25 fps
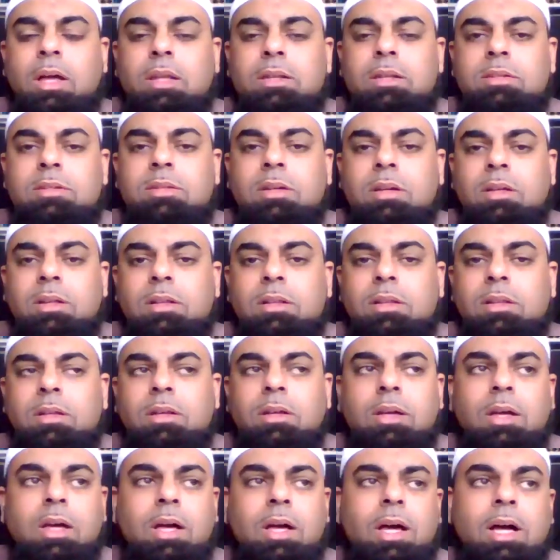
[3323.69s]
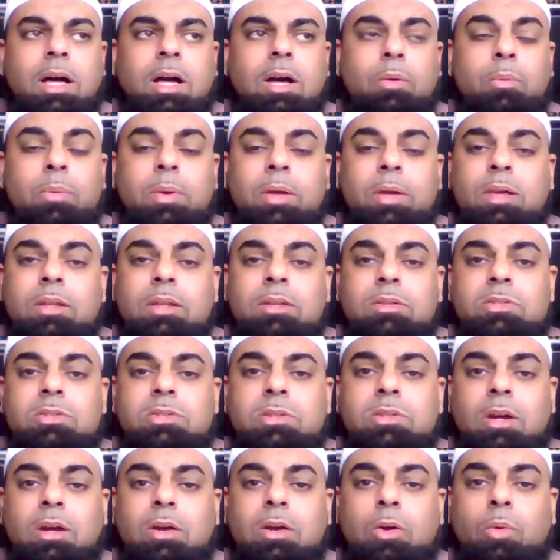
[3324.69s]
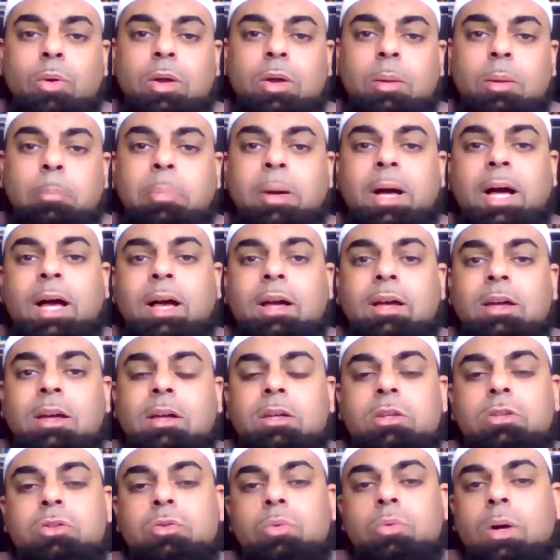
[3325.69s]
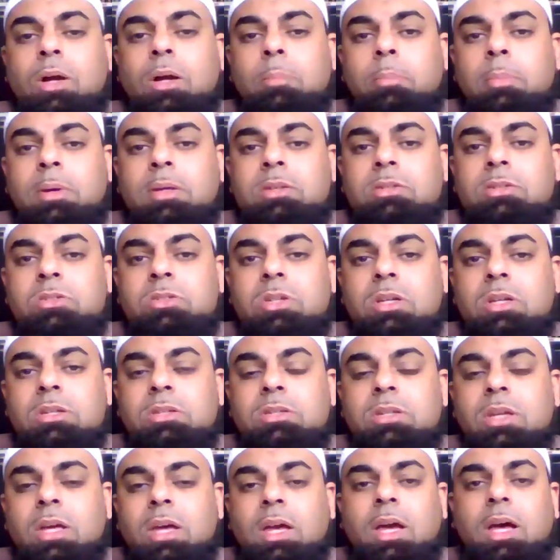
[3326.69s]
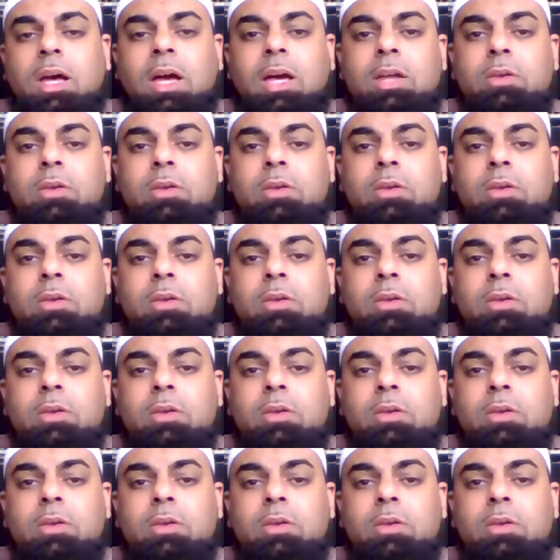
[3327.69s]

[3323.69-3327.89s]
until uh, we can start going back to our masjids